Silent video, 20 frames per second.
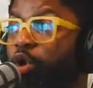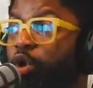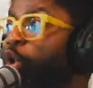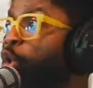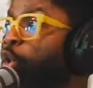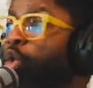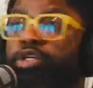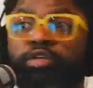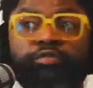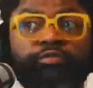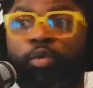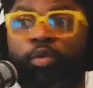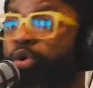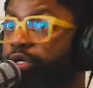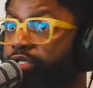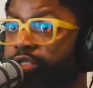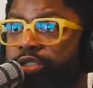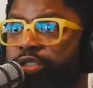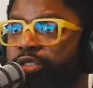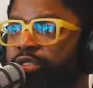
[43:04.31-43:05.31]
or
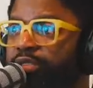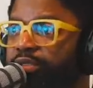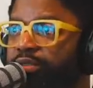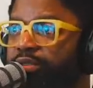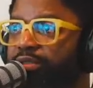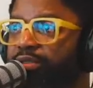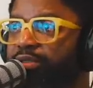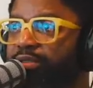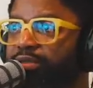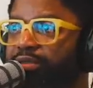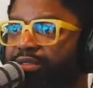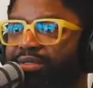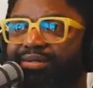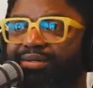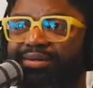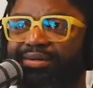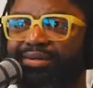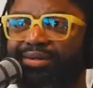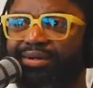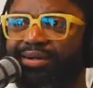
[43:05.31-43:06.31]
divorced,
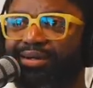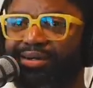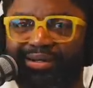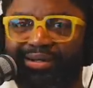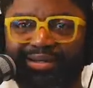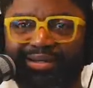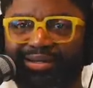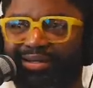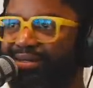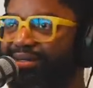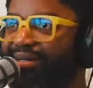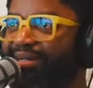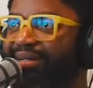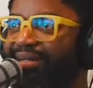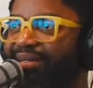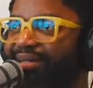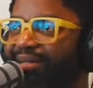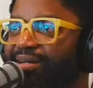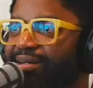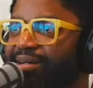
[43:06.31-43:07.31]
mm-hmm.
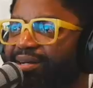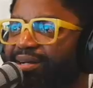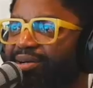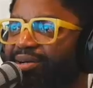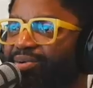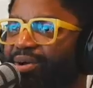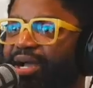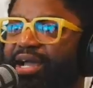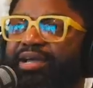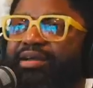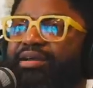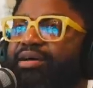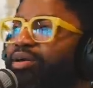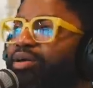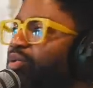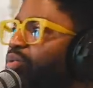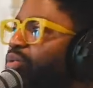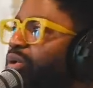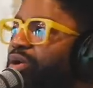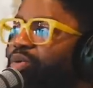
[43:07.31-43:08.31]
right?
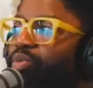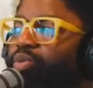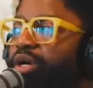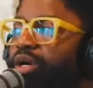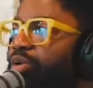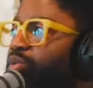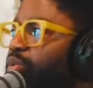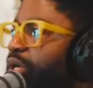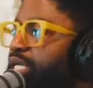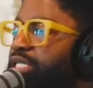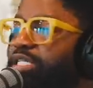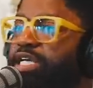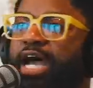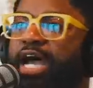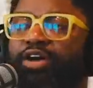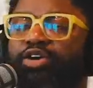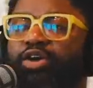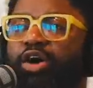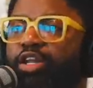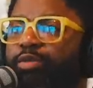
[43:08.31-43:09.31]
What, what, what is
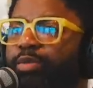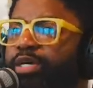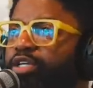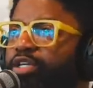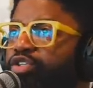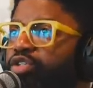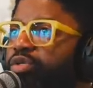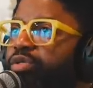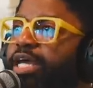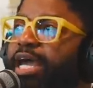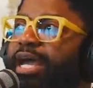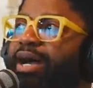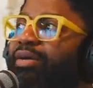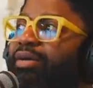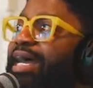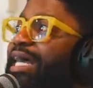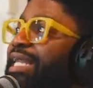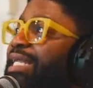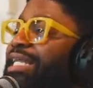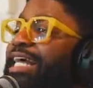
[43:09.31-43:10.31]
God calling me to do now?
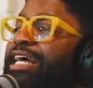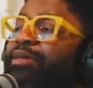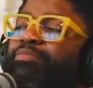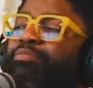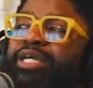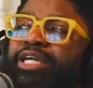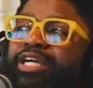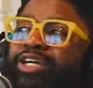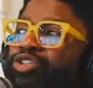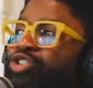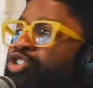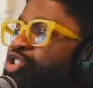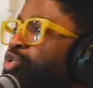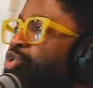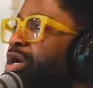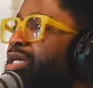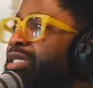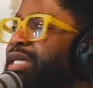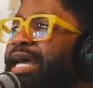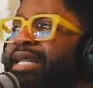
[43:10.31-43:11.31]
And let me
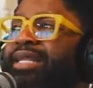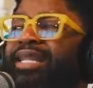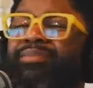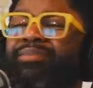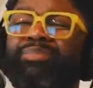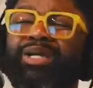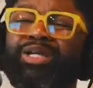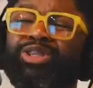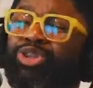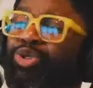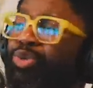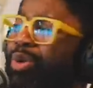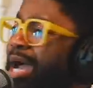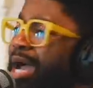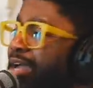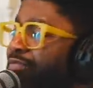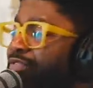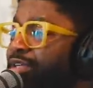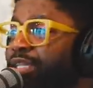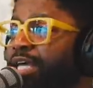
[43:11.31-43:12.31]
enjoy that. Let me
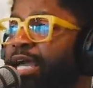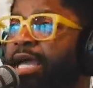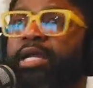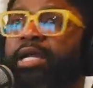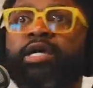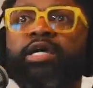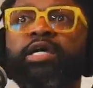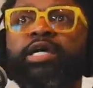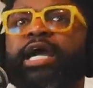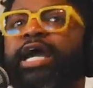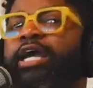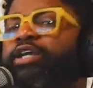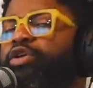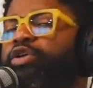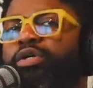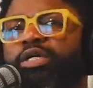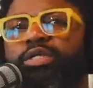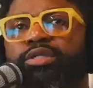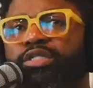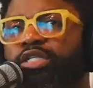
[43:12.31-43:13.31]
thrive in that. And you
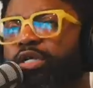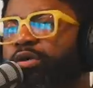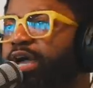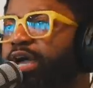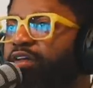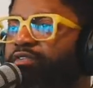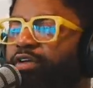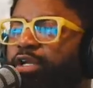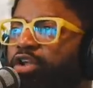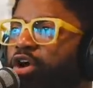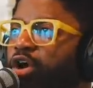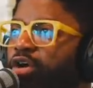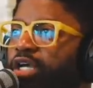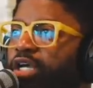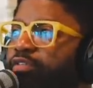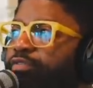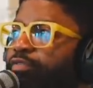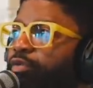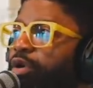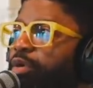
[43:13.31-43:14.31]
can still have a
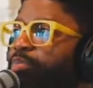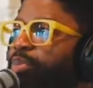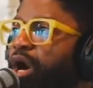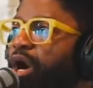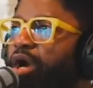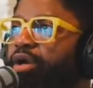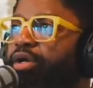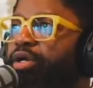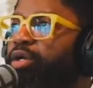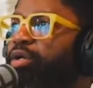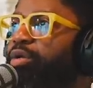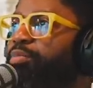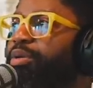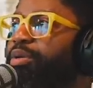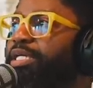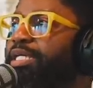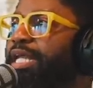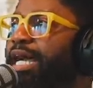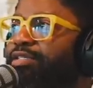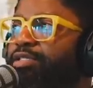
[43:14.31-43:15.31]
longing for a partner,
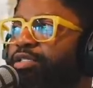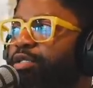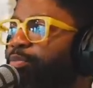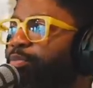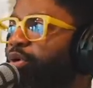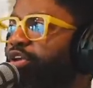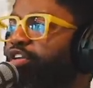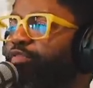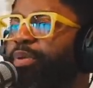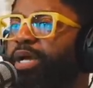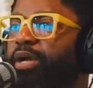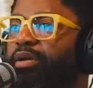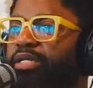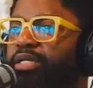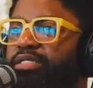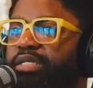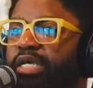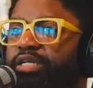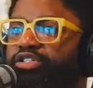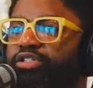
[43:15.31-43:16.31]
but not to the point of
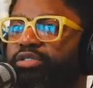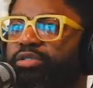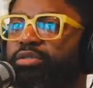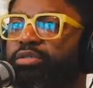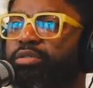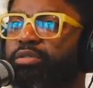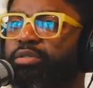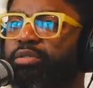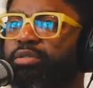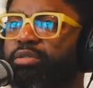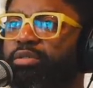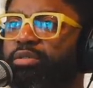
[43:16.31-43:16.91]
paralyzation. Mm.